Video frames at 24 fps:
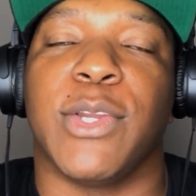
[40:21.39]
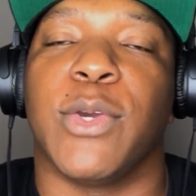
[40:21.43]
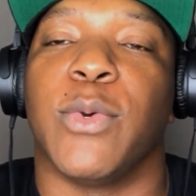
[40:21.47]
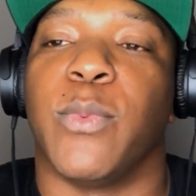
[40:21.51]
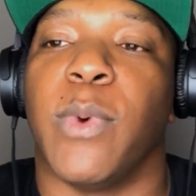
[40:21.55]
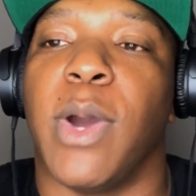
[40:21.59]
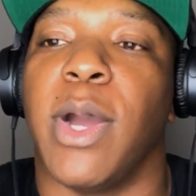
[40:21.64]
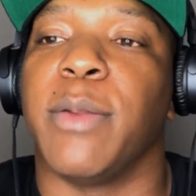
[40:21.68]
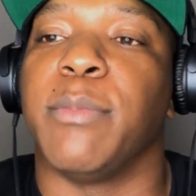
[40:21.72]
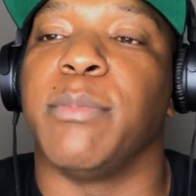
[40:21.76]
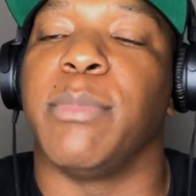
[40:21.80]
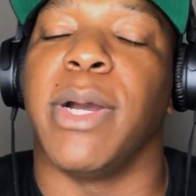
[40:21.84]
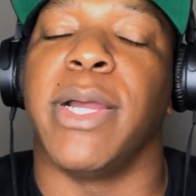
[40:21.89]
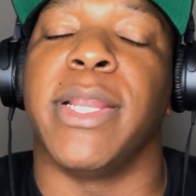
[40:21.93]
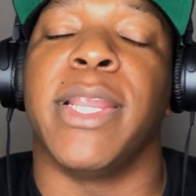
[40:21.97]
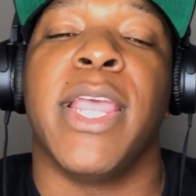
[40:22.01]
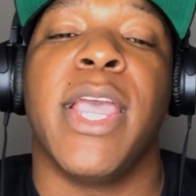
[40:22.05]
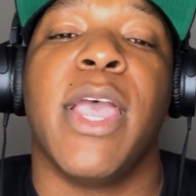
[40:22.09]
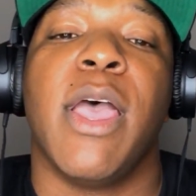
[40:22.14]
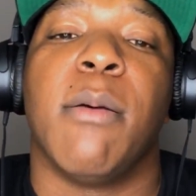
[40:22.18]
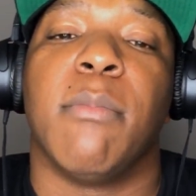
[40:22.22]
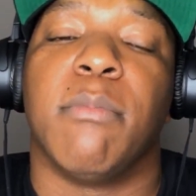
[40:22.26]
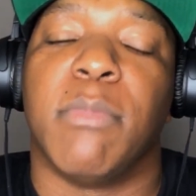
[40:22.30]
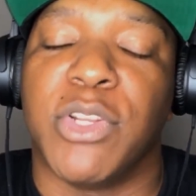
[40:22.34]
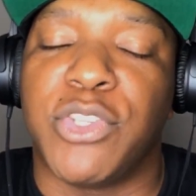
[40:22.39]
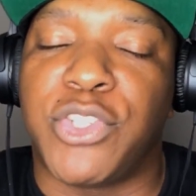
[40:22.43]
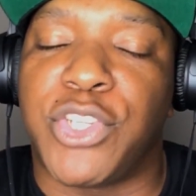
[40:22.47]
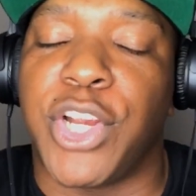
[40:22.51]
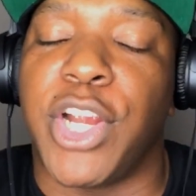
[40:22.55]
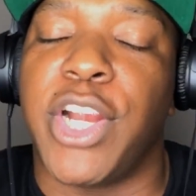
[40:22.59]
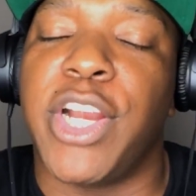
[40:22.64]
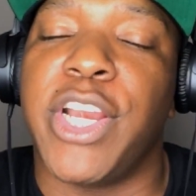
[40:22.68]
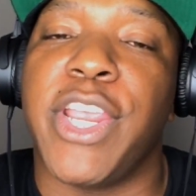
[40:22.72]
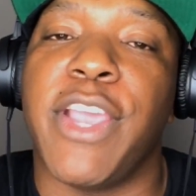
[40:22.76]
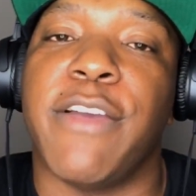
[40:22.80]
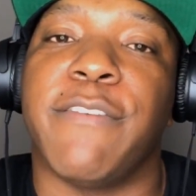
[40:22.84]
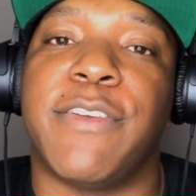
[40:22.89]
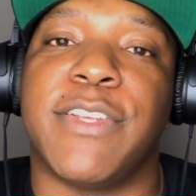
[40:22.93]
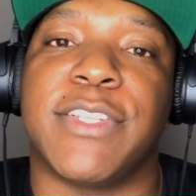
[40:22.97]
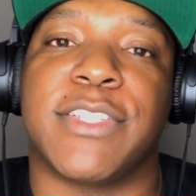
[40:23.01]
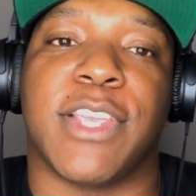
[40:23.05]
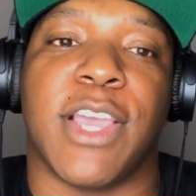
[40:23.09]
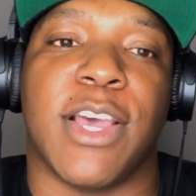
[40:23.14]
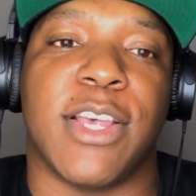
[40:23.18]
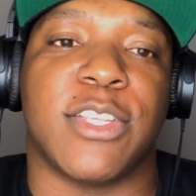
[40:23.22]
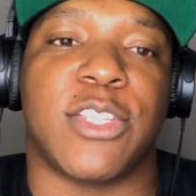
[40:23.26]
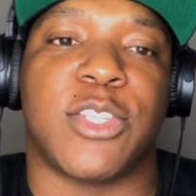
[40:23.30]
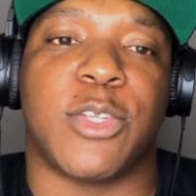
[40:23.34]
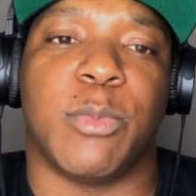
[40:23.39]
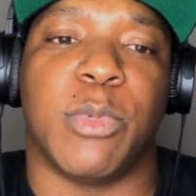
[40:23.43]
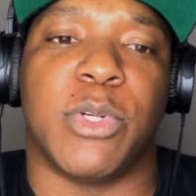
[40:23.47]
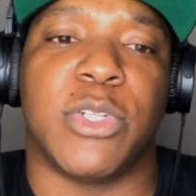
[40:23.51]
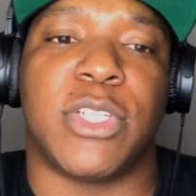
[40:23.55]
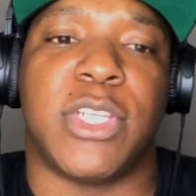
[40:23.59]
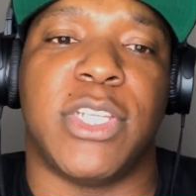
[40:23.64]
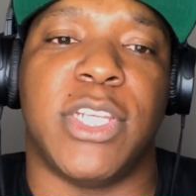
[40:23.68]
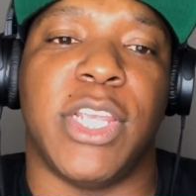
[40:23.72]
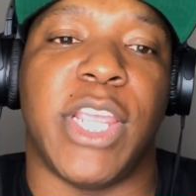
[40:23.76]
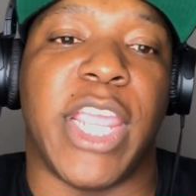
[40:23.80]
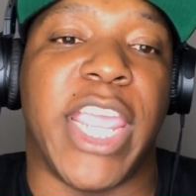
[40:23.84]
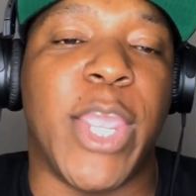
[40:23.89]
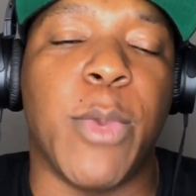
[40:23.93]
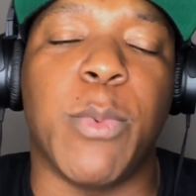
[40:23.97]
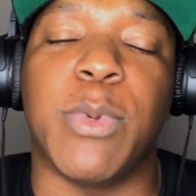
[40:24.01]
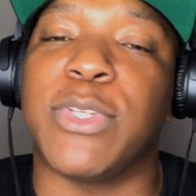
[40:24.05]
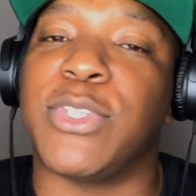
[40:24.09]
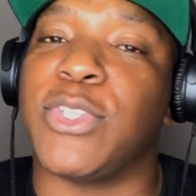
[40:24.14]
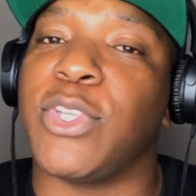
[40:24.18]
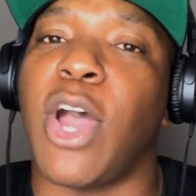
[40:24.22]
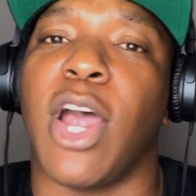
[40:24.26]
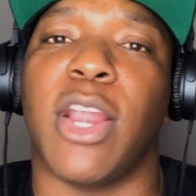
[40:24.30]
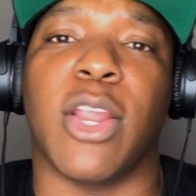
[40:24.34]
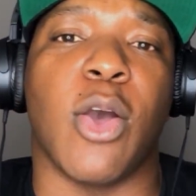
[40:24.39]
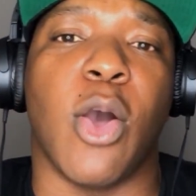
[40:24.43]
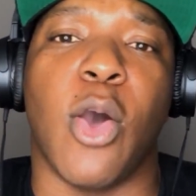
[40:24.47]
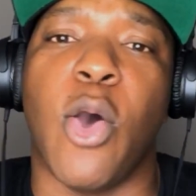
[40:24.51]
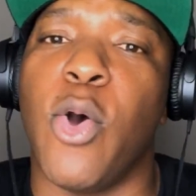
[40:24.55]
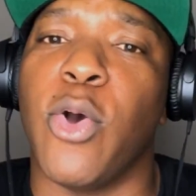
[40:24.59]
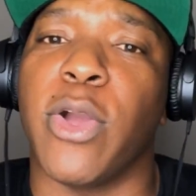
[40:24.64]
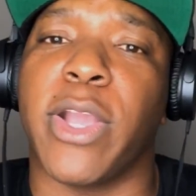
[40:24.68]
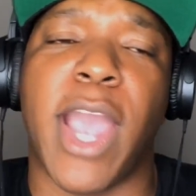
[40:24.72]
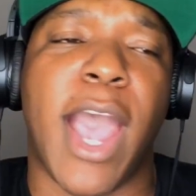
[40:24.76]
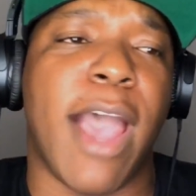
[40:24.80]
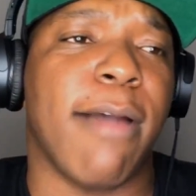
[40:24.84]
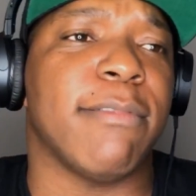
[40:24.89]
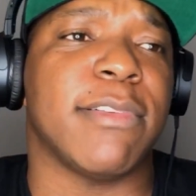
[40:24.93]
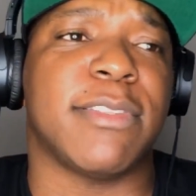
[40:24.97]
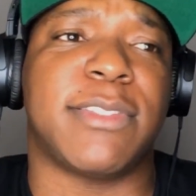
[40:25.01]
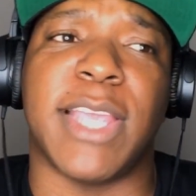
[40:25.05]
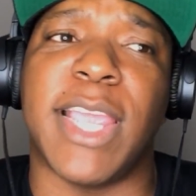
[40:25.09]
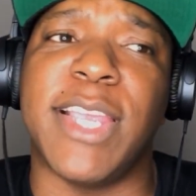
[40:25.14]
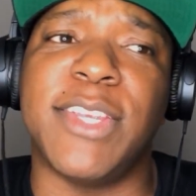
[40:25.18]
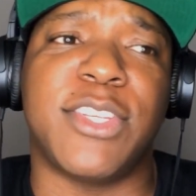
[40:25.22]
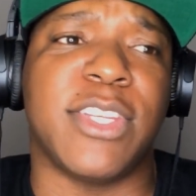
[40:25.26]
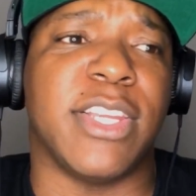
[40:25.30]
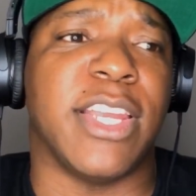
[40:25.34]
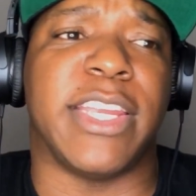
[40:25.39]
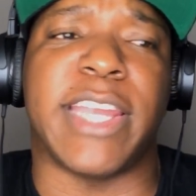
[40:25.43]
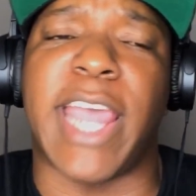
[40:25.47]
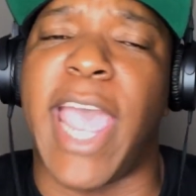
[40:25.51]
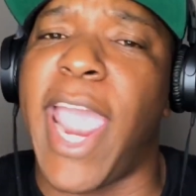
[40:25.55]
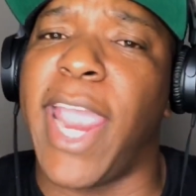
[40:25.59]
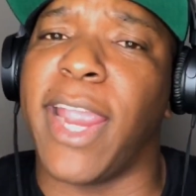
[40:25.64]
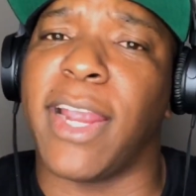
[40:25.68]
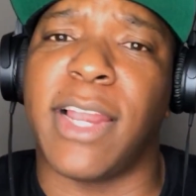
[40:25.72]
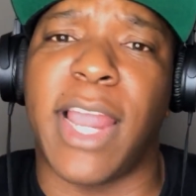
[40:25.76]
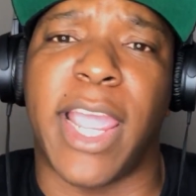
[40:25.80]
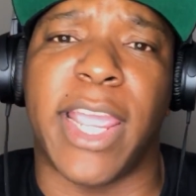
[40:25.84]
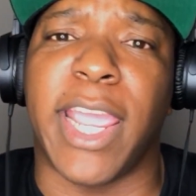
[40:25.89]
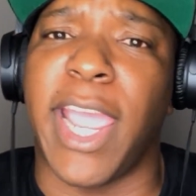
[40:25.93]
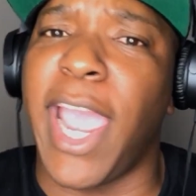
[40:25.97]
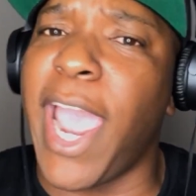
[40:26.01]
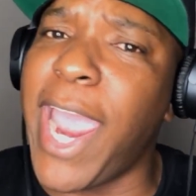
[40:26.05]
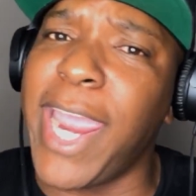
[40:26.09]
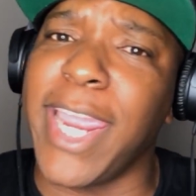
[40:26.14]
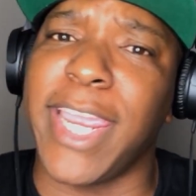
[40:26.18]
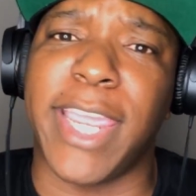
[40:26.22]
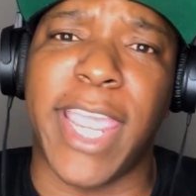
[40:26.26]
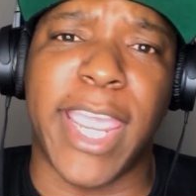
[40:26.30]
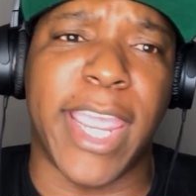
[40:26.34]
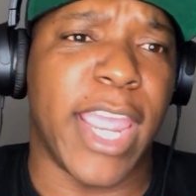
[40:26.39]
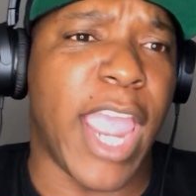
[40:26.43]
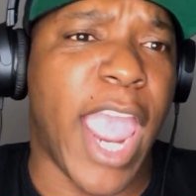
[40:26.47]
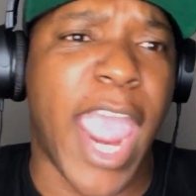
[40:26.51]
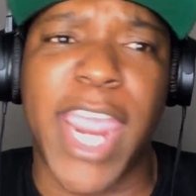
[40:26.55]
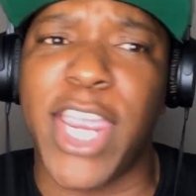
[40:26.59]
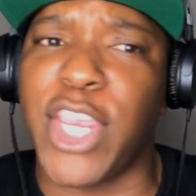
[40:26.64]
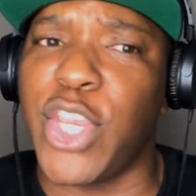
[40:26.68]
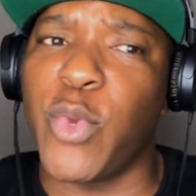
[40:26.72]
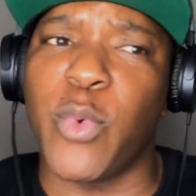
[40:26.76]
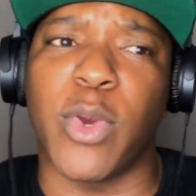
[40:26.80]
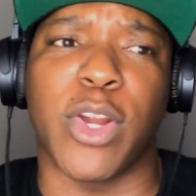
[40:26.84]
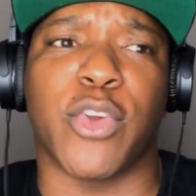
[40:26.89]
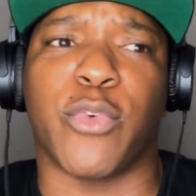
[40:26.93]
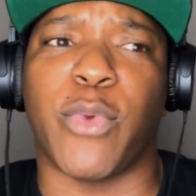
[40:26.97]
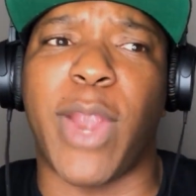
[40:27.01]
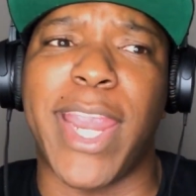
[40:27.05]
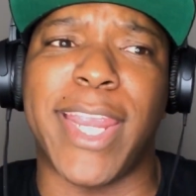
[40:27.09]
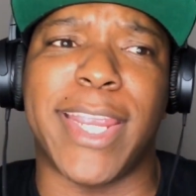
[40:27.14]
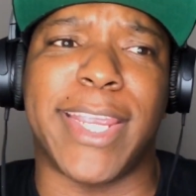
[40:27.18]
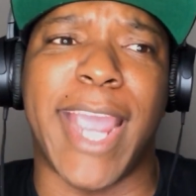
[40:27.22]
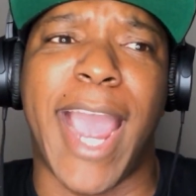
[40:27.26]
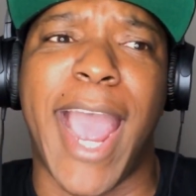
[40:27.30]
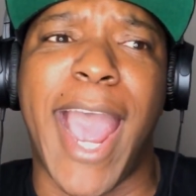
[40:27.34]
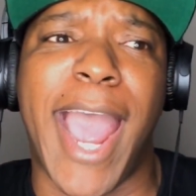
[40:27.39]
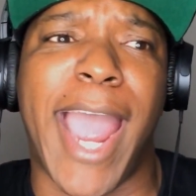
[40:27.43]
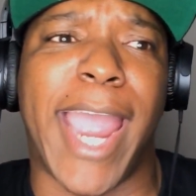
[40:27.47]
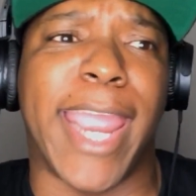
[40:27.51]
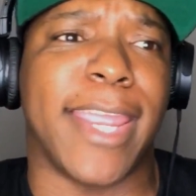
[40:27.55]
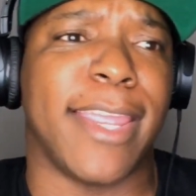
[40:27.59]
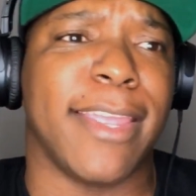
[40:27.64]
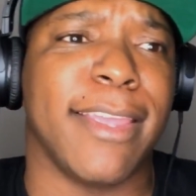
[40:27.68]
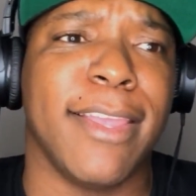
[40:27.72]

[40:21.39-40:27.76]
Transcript: one, but majority of his customers, he would start a whole conversation and act like, hey, you're a great guy.